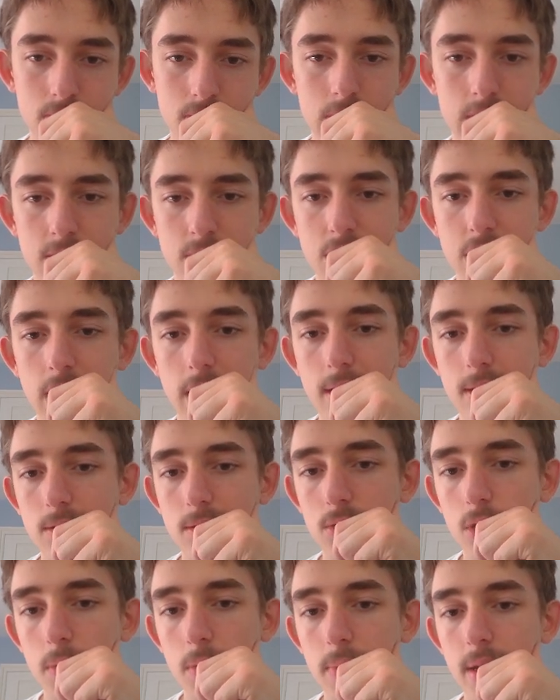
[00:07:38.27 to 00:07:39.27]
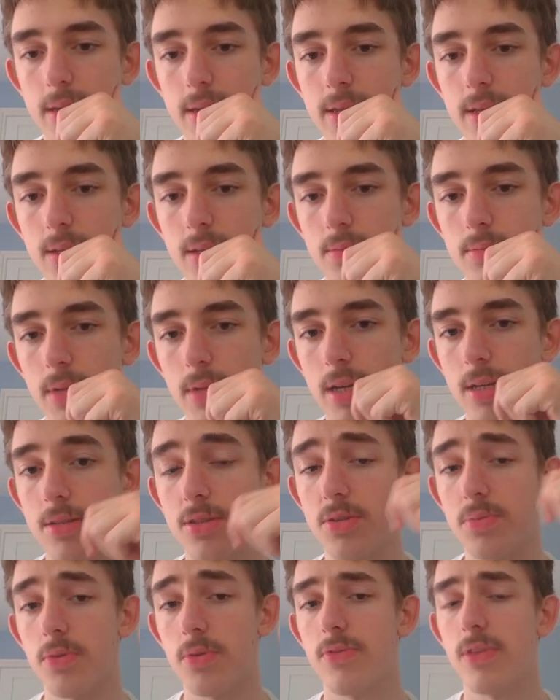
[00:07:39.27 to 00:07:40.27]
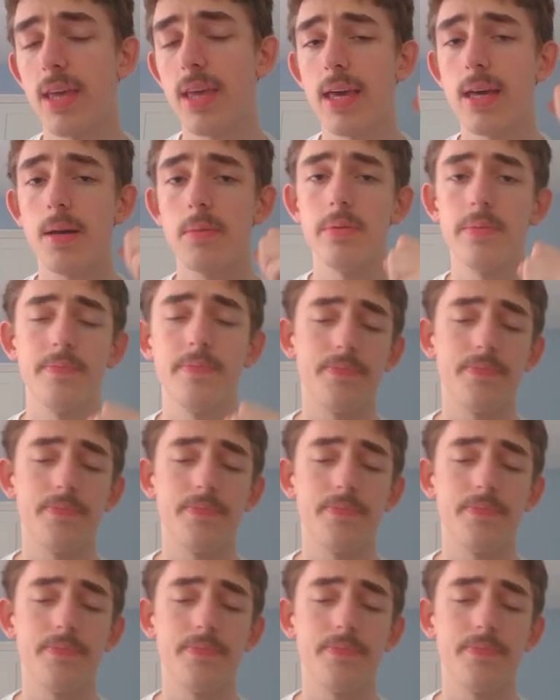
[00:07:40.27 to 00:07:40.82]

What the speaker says: This check's not a big deal. I can just move the king up.